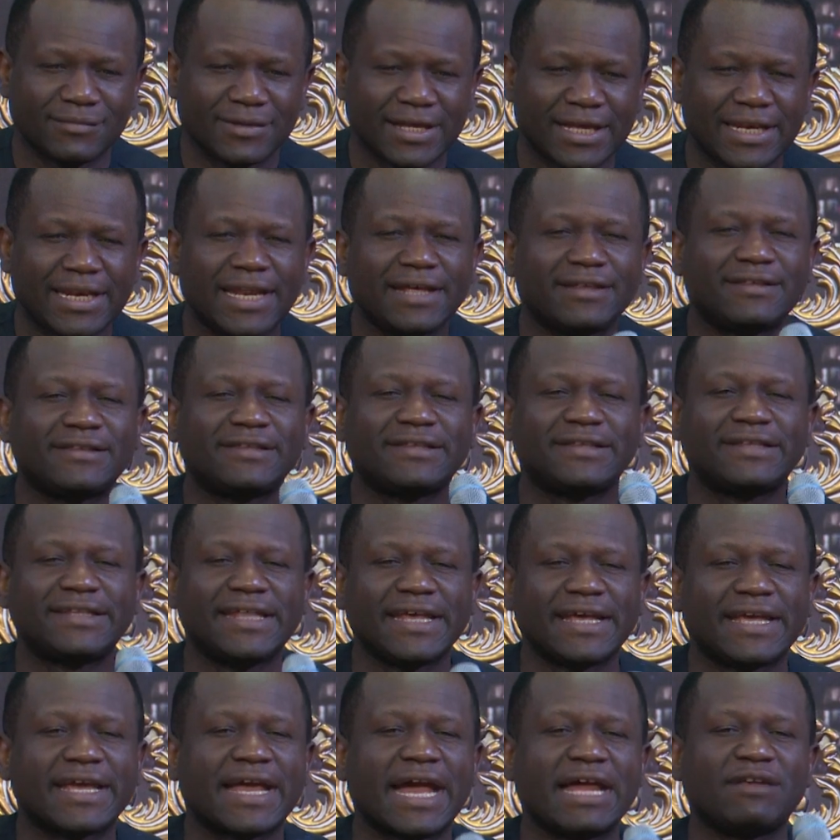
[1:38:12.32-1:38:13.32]
Let's
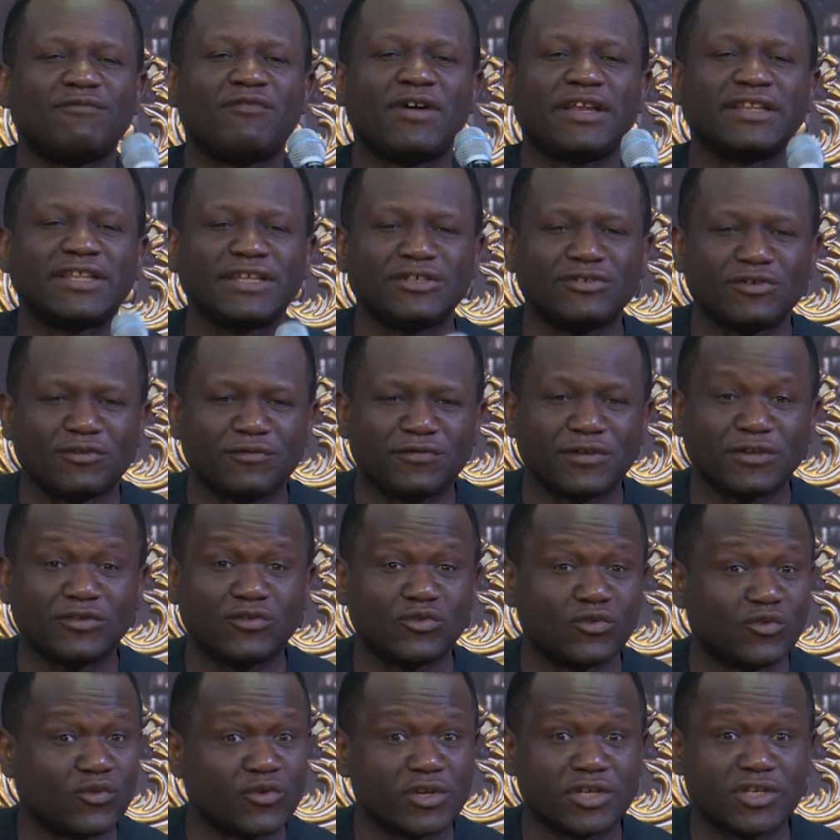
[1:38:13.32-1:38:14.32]
take advantage of it
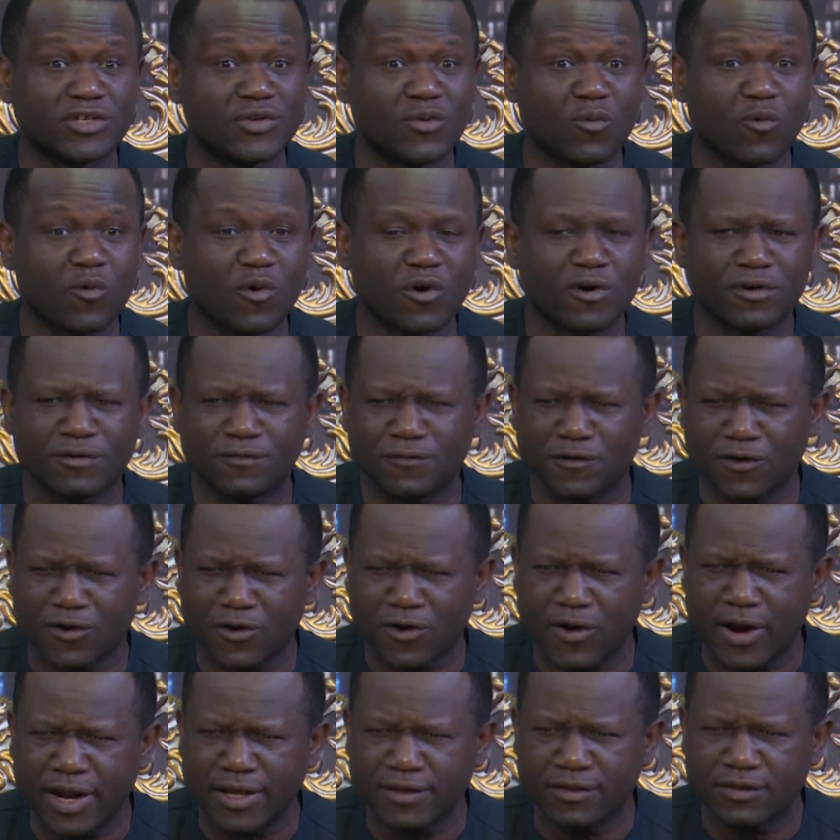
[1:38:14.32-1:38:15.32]
to reach the world for
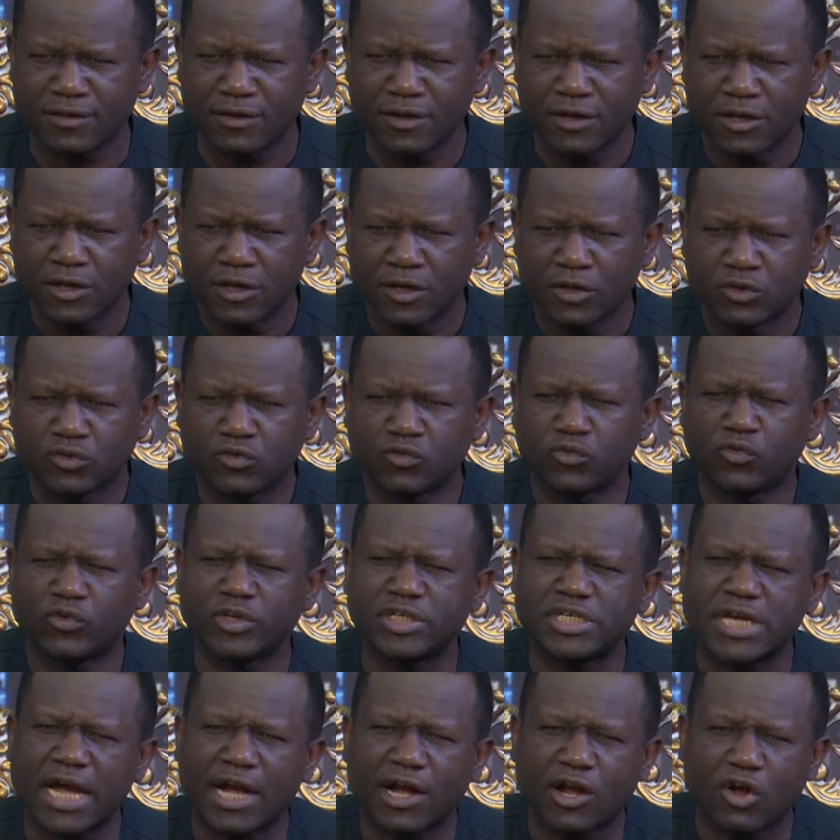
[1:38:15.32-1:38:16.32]
Christ, to
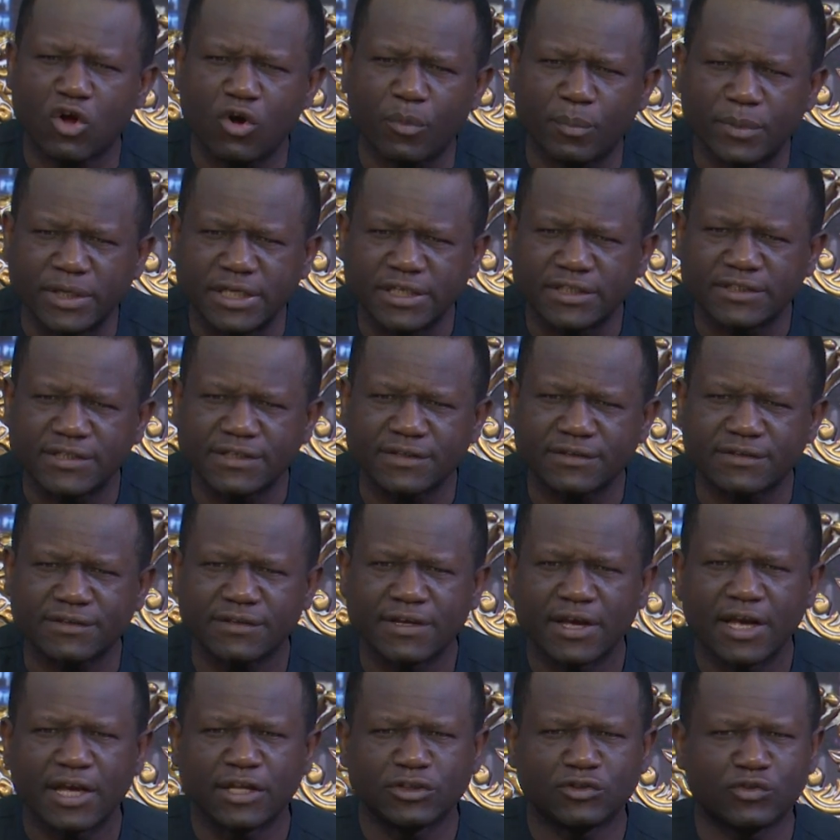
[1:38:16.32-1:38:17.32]
reach our
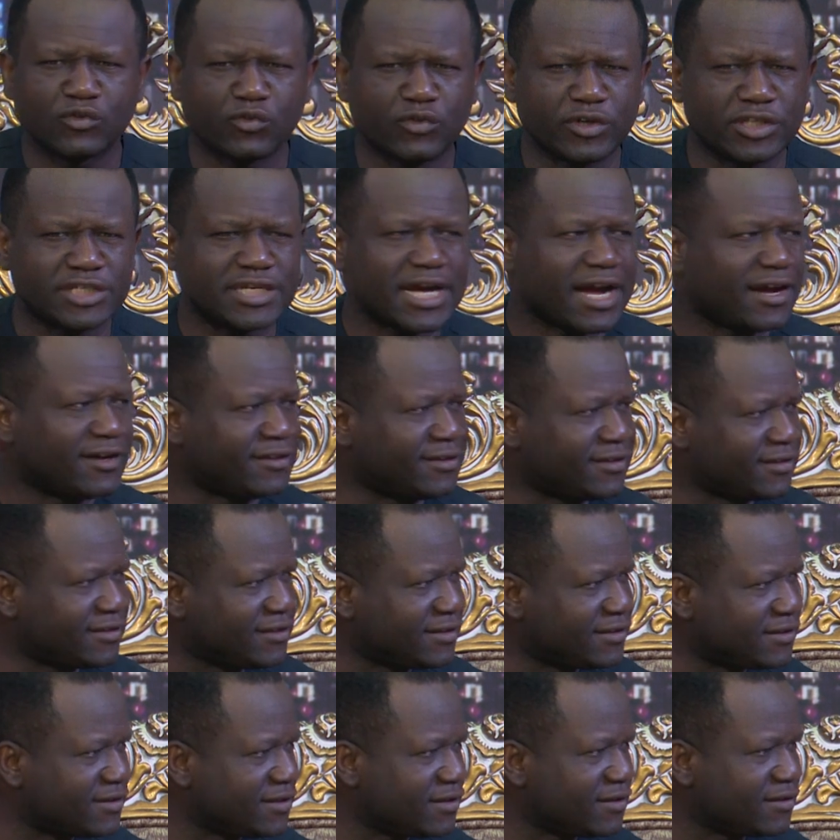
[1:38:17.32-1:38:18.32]
communities, to reach our
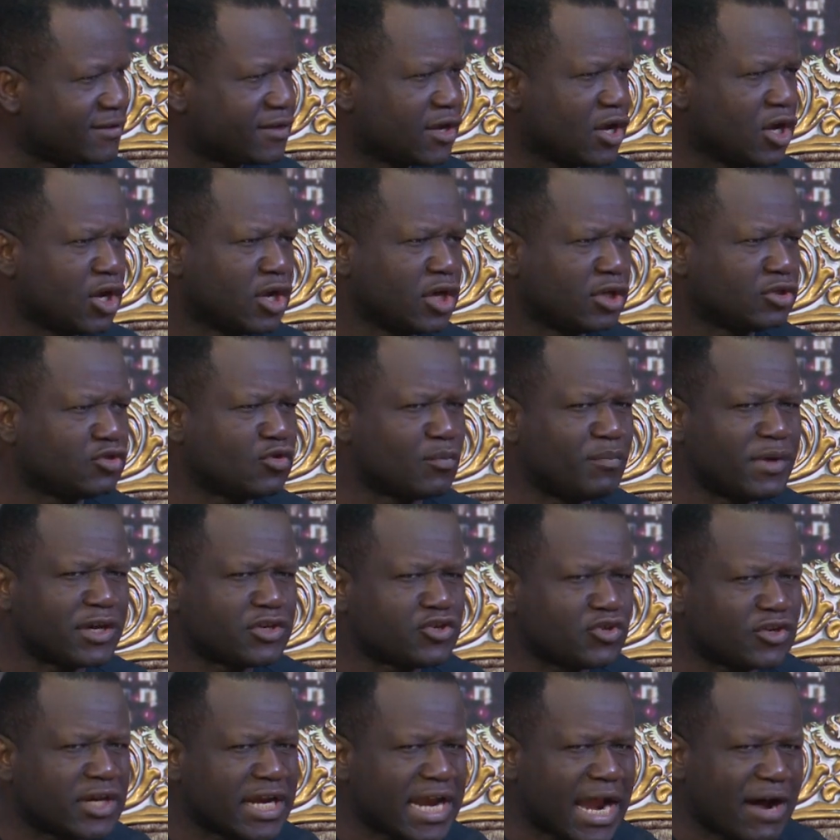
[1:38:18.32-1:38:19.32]
cities, to make
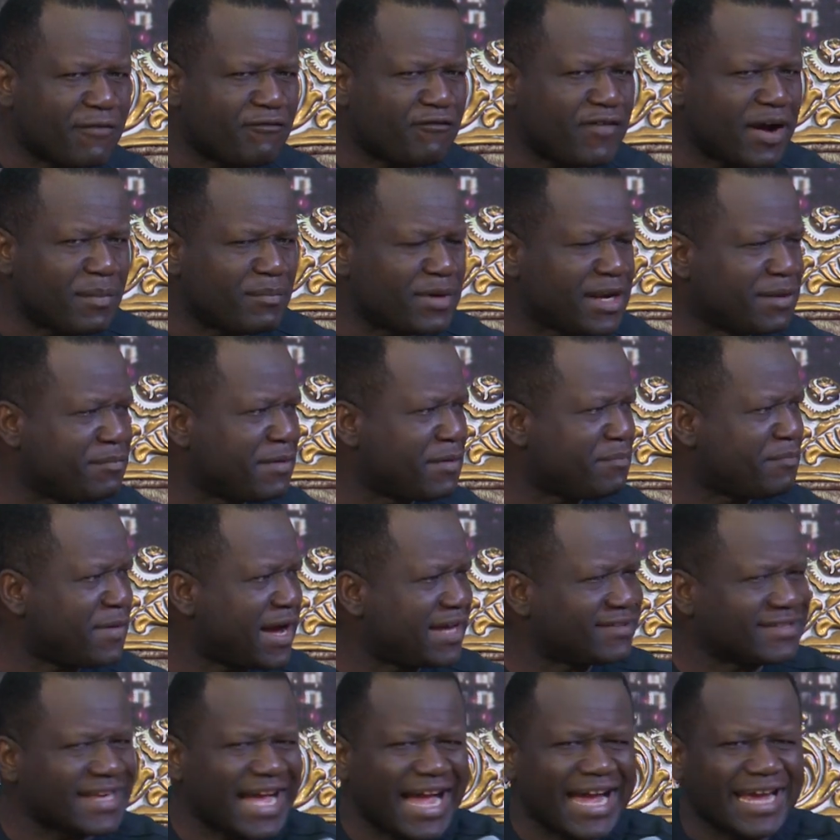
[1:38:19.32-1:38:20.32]
sure that our family
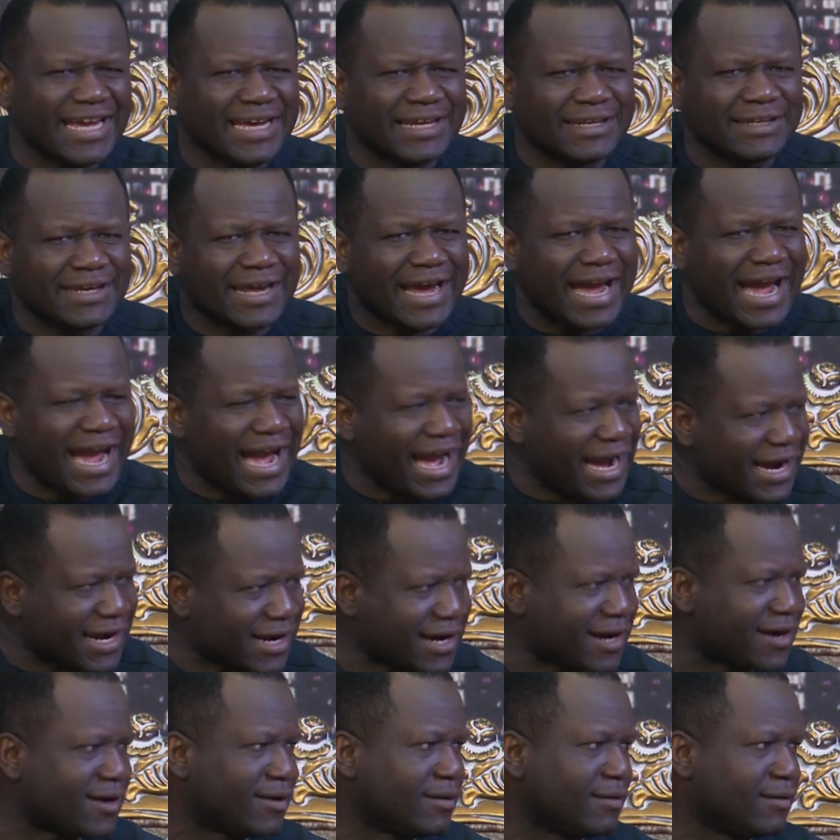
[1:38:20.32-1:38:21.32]
members are in the ark
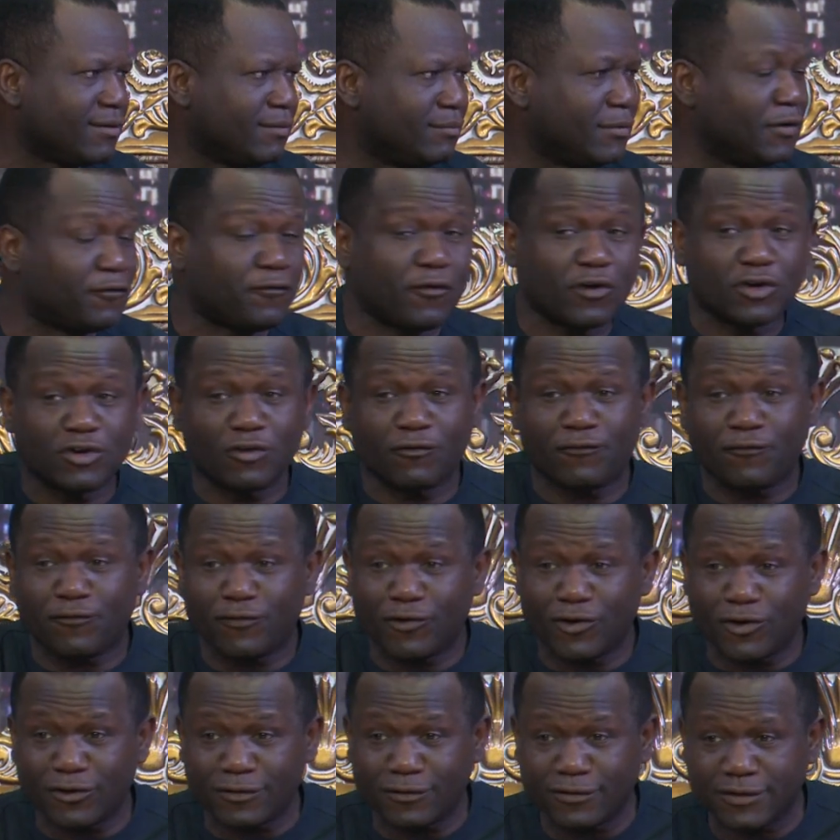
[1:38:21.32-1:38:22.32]
before the
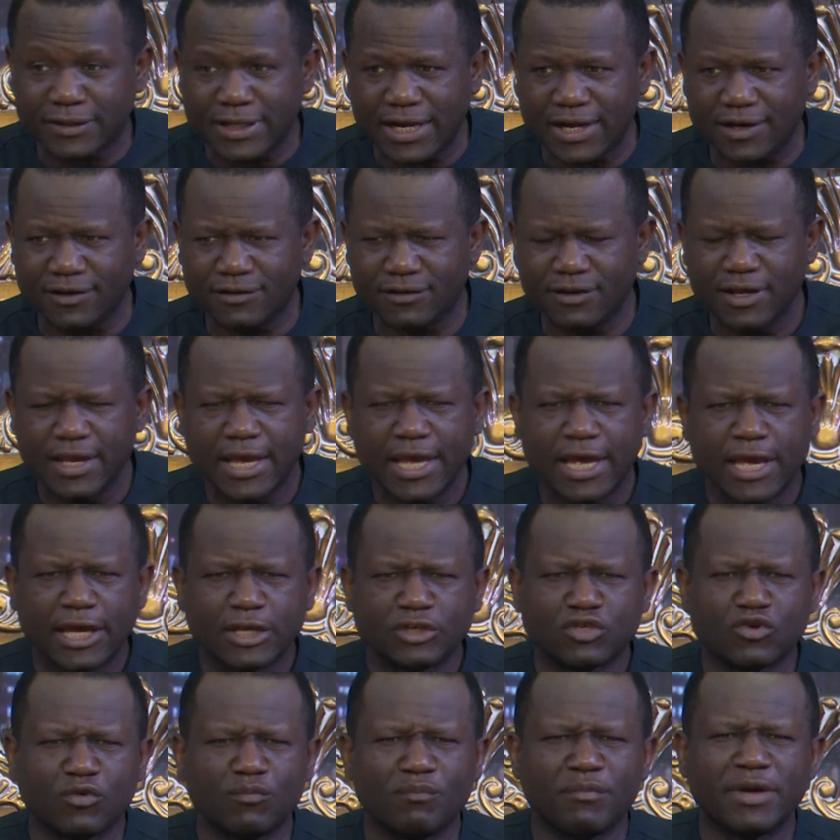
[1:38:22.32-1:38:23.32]
flood starts,
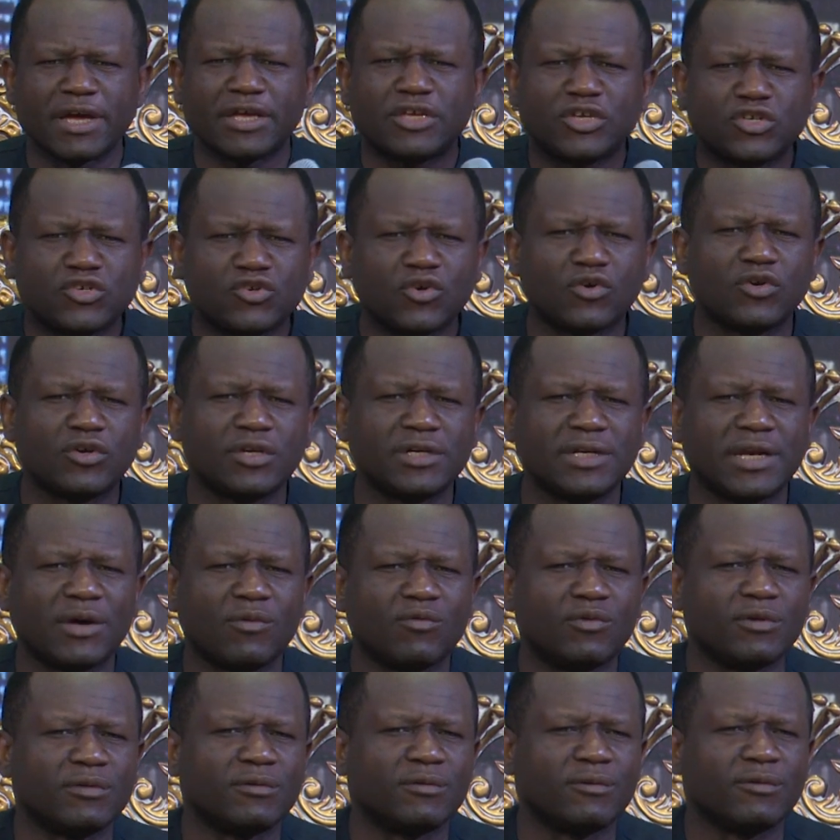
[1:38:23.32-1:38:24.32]
to make sure that
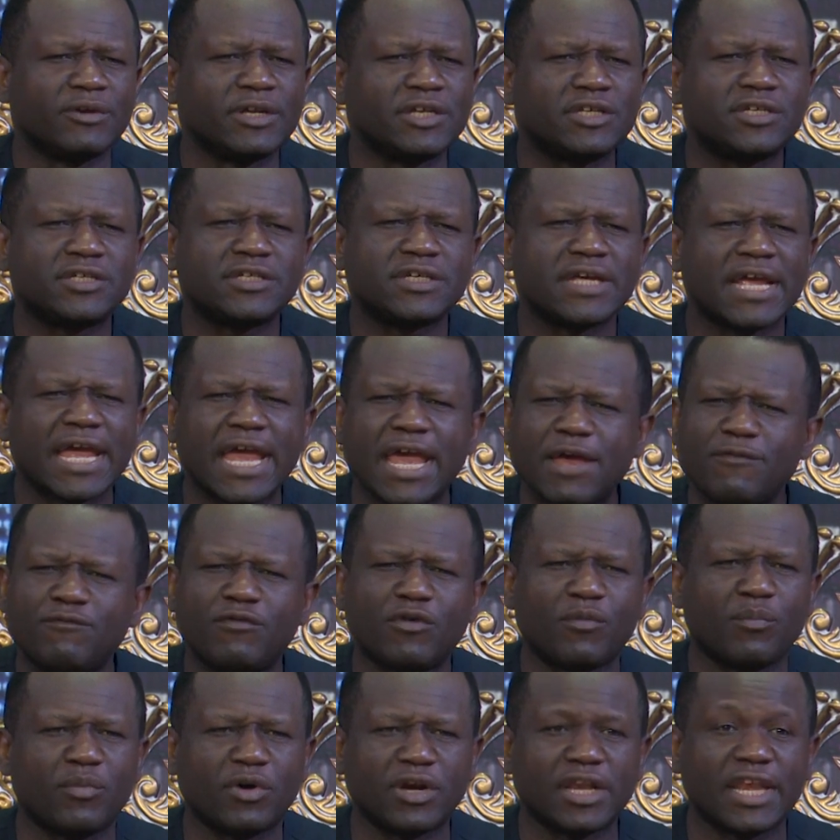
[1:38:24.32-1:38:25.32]
we reach
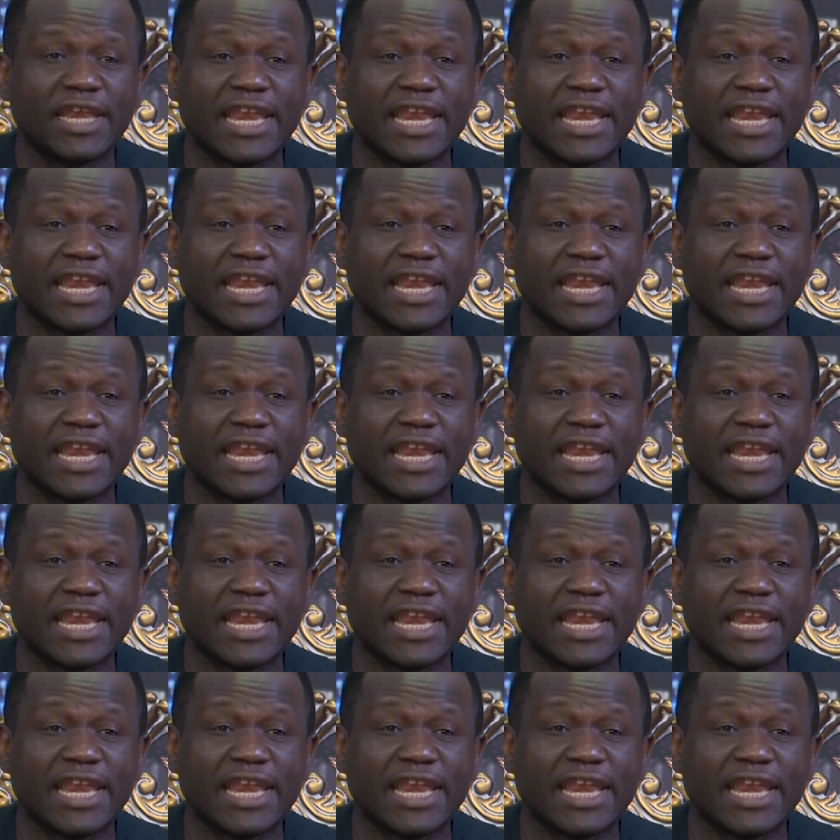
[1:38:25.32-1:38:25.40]
everybody.